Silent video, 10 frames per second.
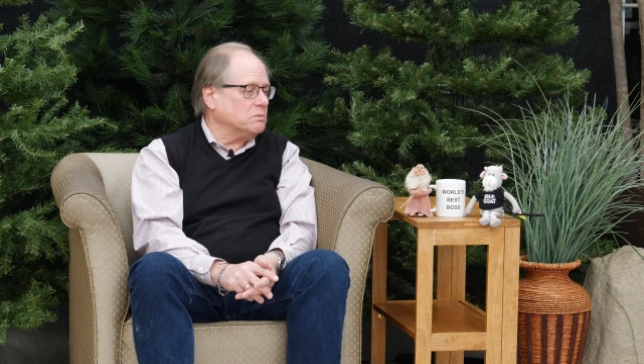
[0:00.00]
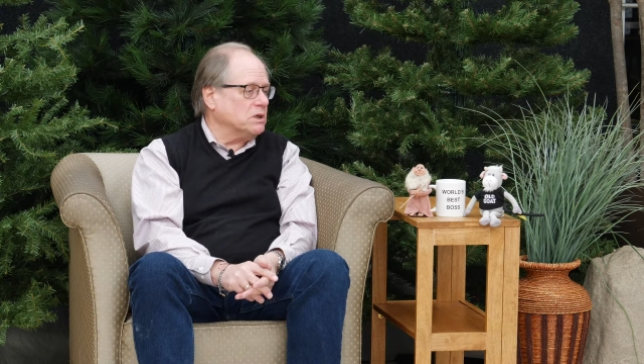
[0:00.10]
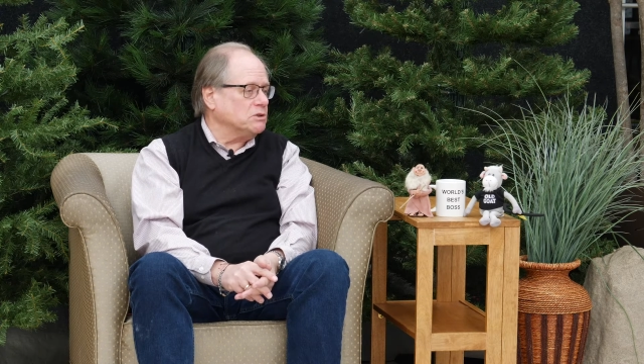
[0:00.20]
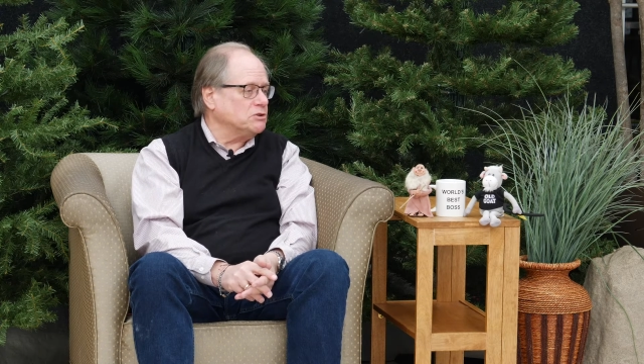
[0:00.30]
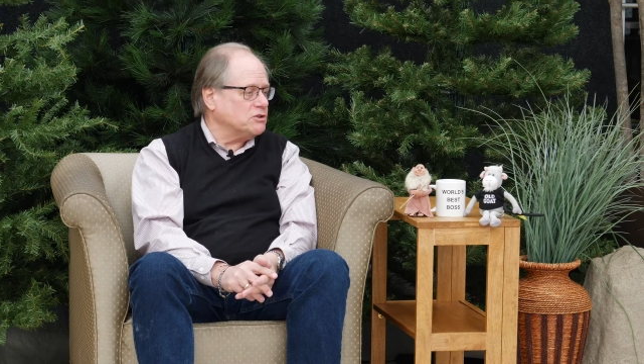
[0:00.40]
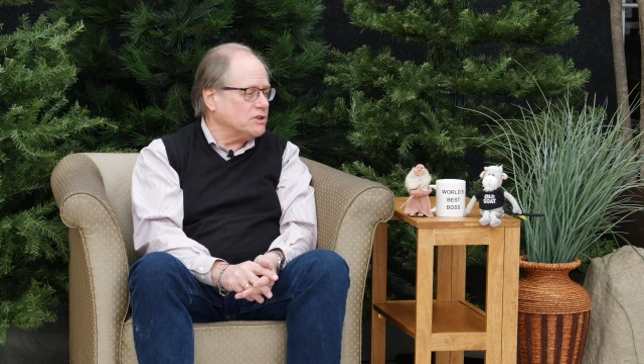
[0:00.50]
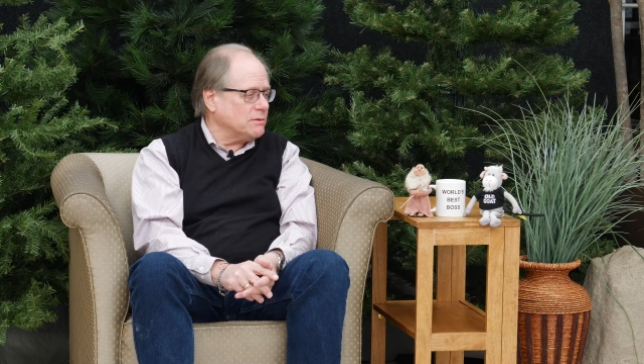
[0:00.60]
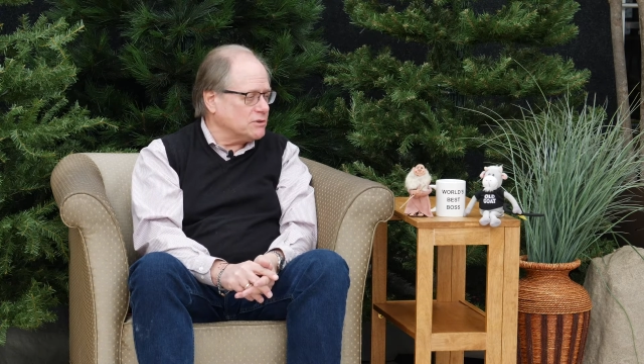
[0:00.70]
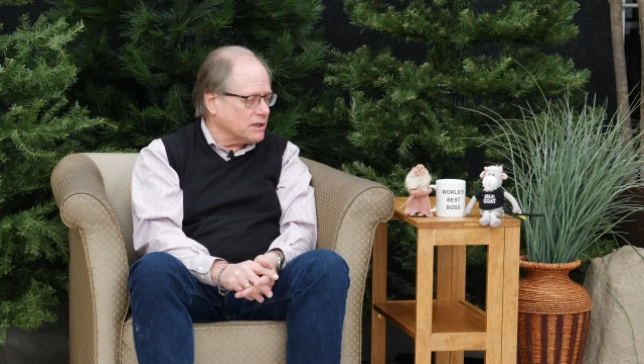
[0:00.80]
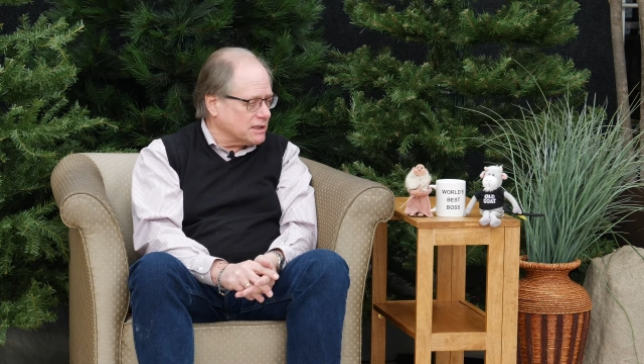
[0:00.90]
it just
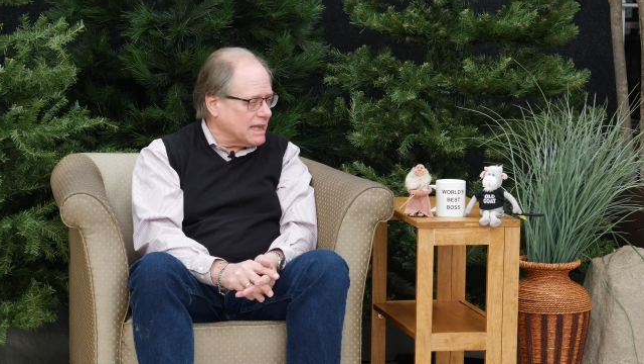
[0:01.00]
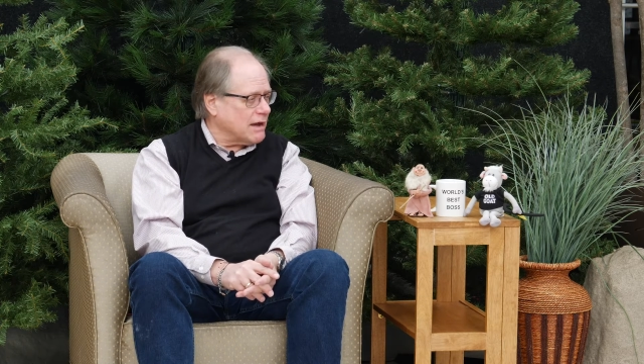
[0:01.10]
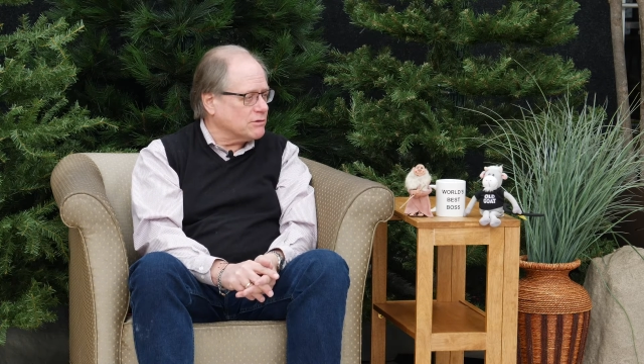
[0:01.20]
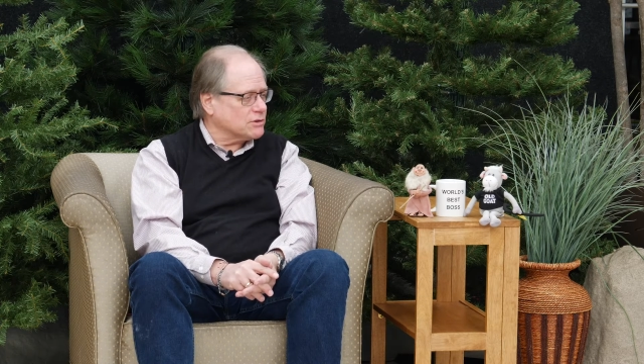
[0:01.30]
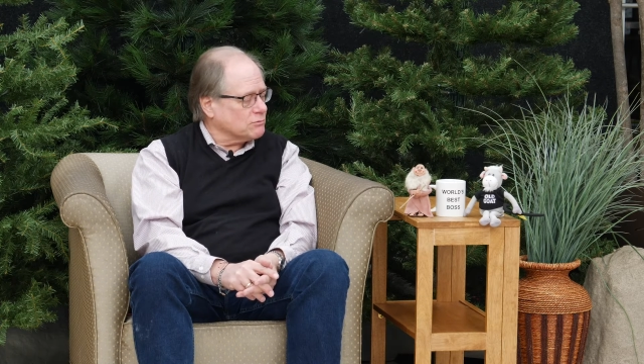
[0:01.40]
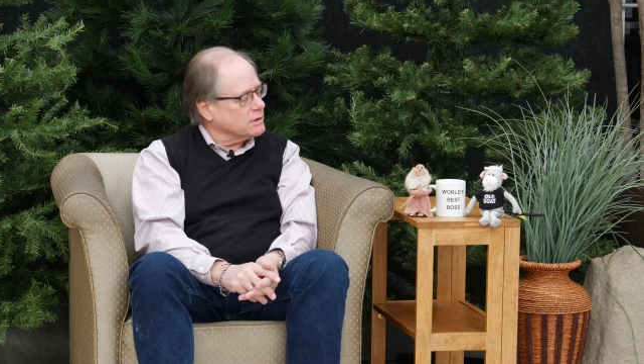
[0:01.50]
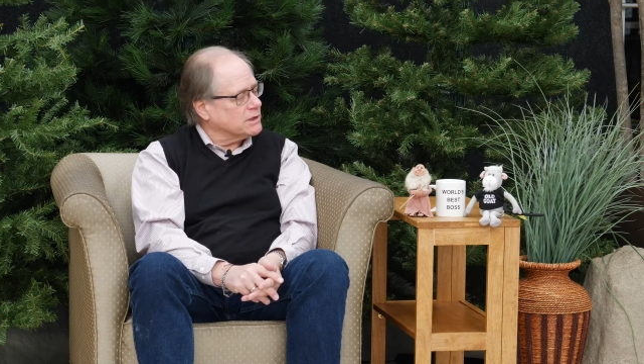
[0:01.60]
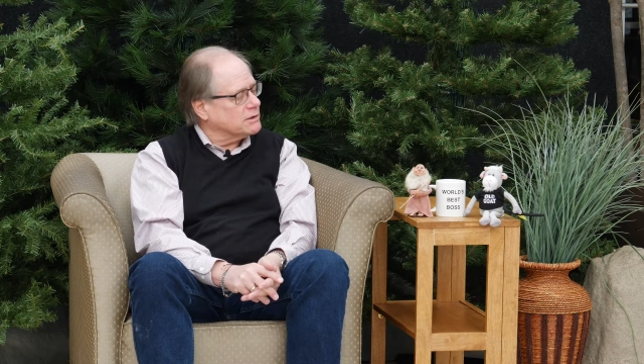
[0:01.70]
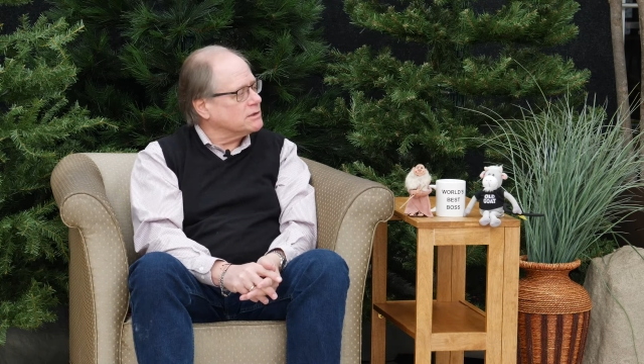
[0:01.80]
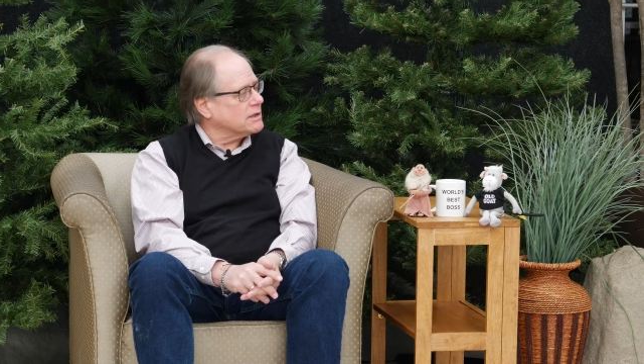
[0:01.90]
seems like now is a
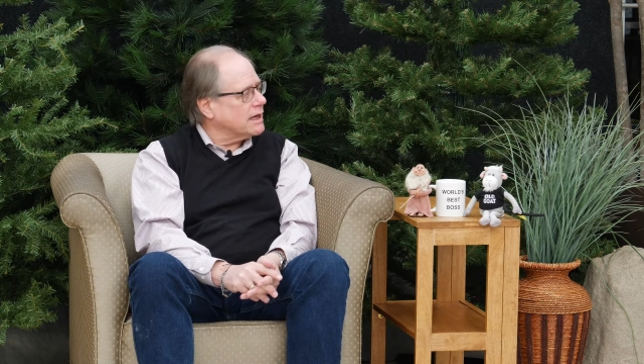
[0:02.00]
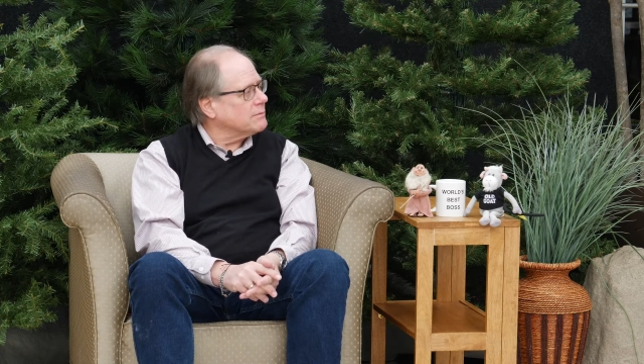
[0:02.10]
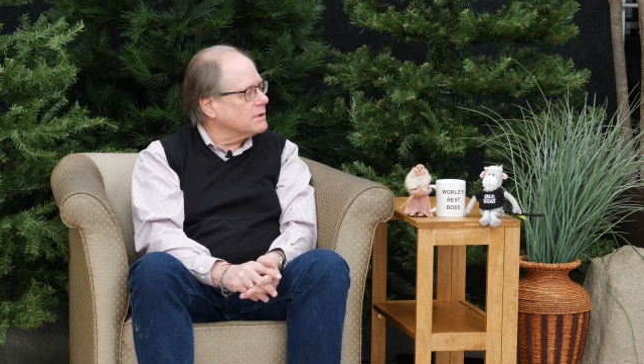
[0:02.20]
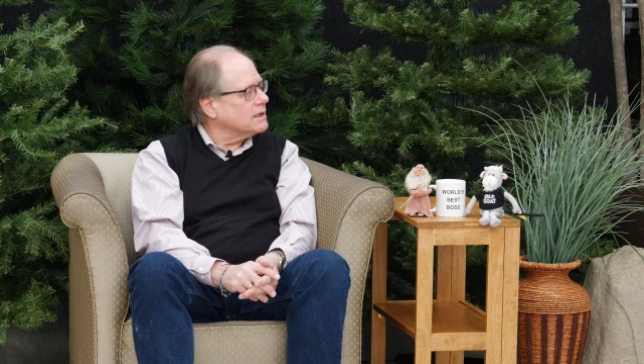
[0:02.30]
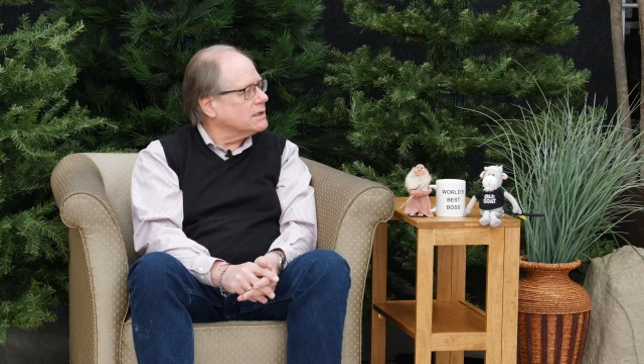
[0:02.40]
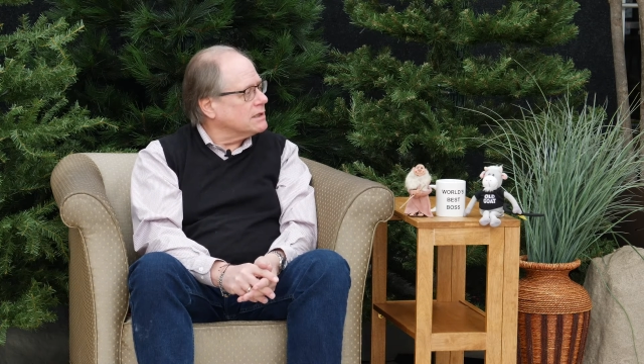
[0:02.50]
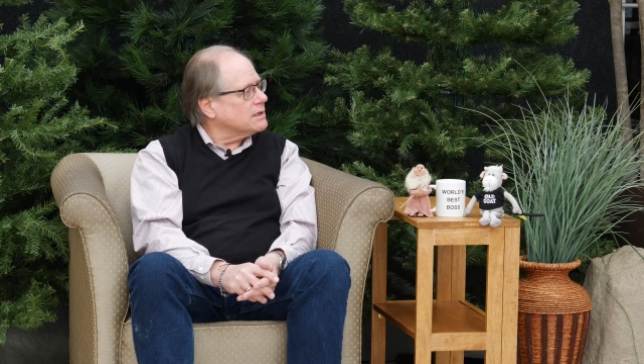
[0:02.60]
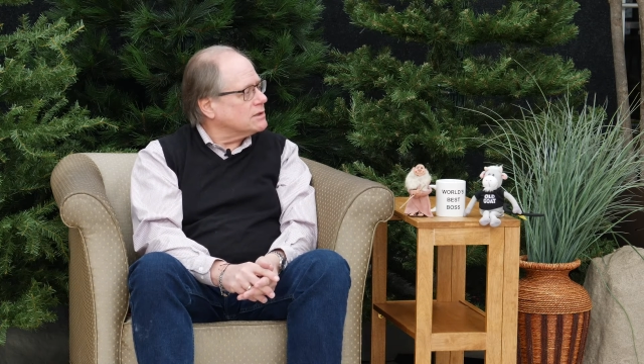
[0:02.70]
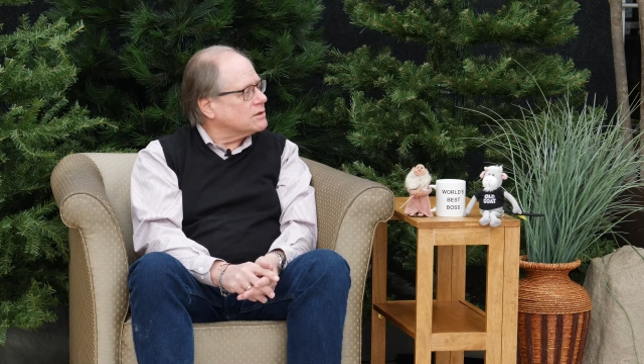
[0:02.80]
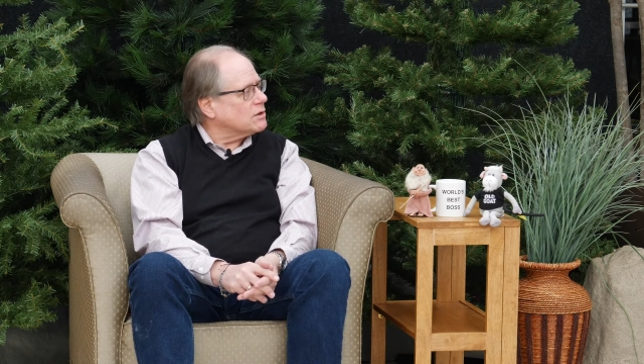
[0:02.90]
really good time
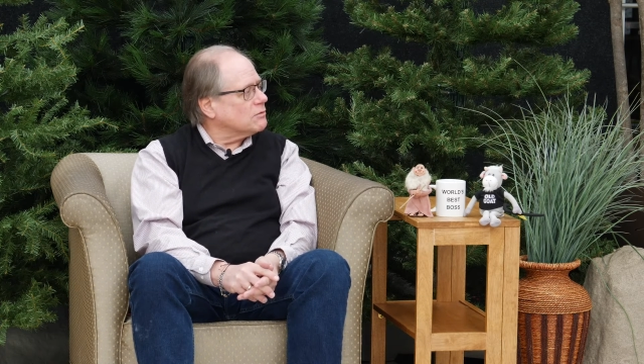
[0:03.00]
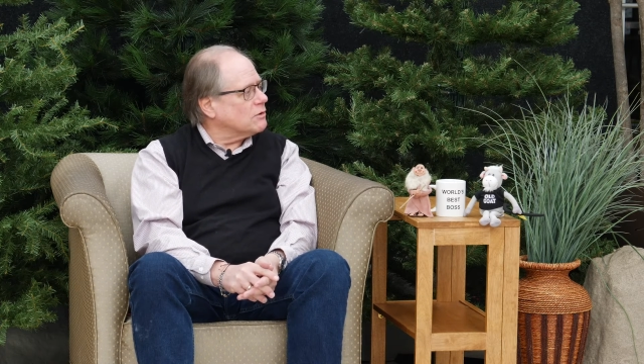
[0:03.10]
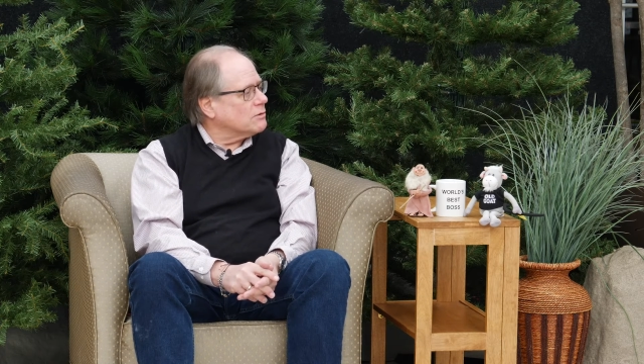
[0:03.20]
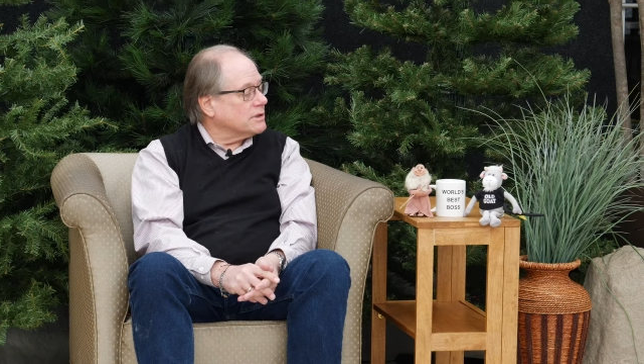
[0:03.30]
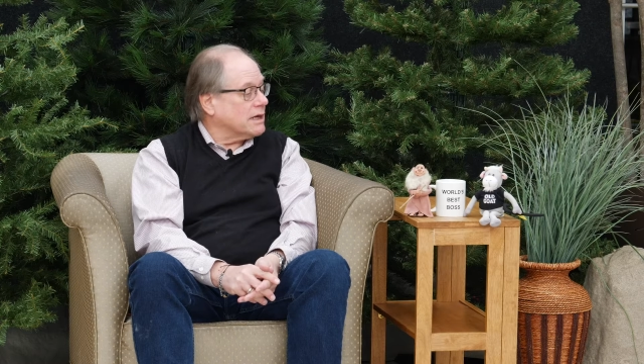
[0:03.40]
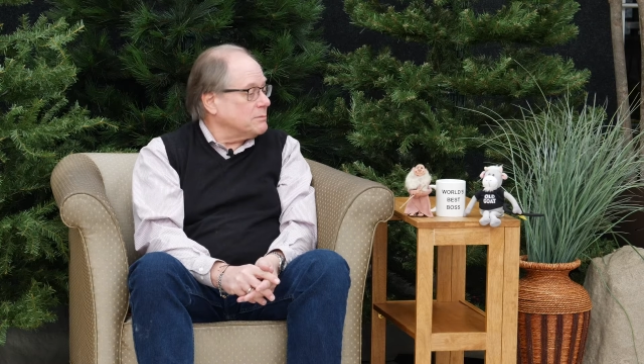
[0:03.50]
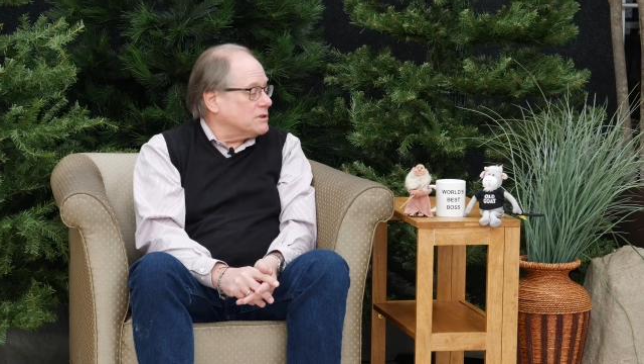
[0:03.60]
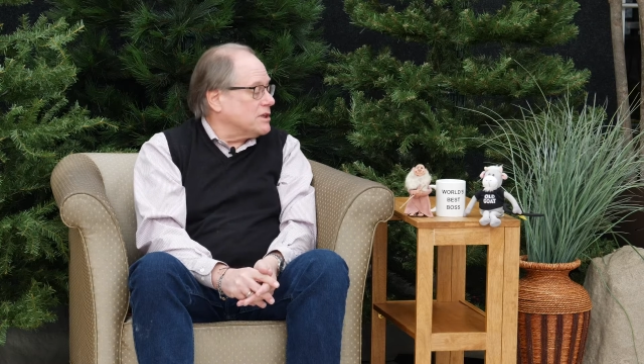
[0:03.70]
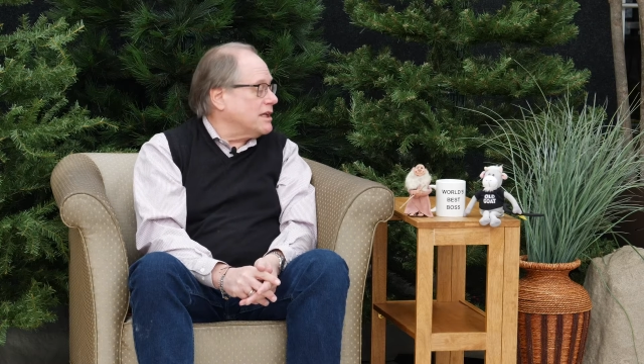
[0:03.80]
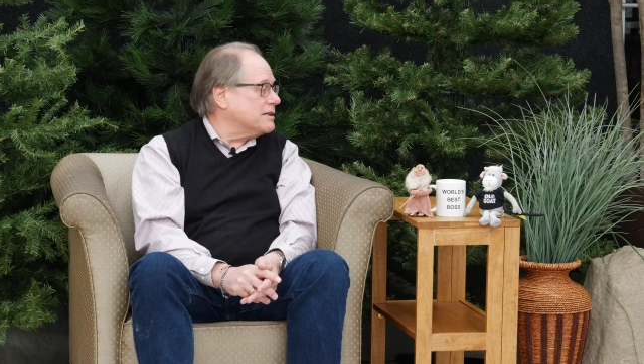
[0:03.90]
to go forward. And I'm
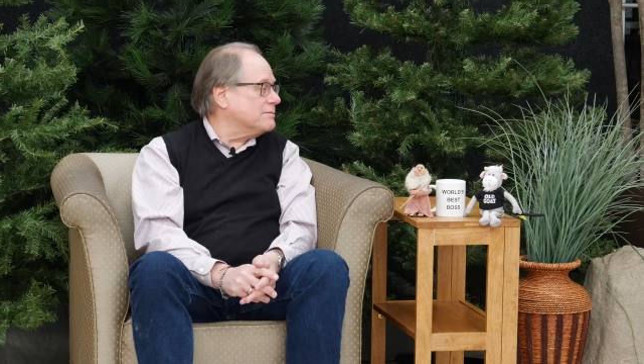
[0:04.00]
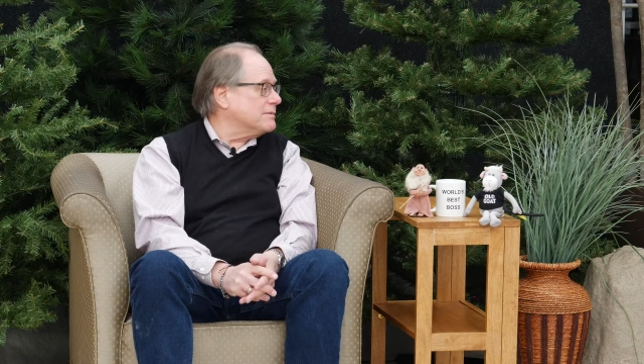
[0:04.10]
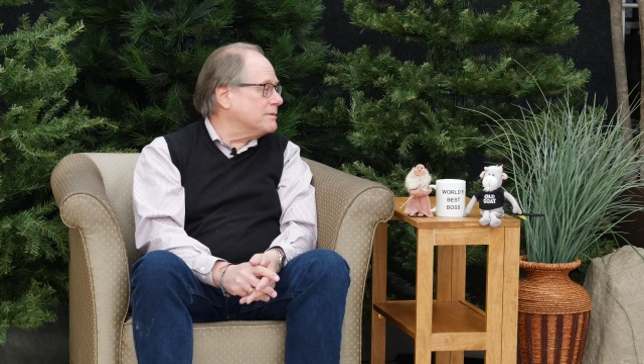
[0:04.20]
excited.